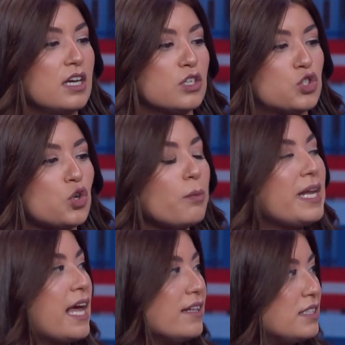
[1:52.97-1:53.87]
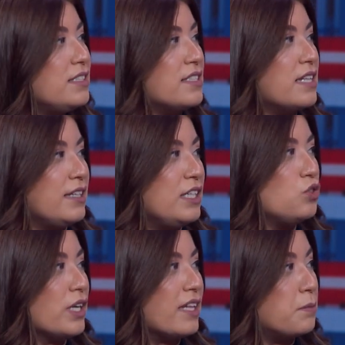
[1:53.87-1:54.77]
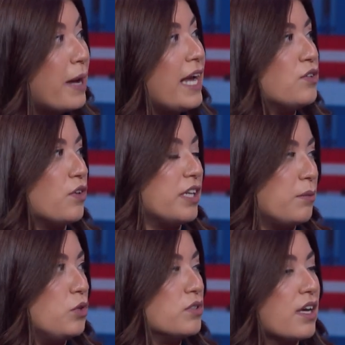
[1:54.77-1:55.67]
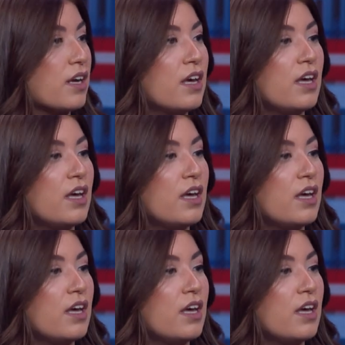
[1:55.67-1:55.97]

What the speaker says: so many entities that need to get paid for their music.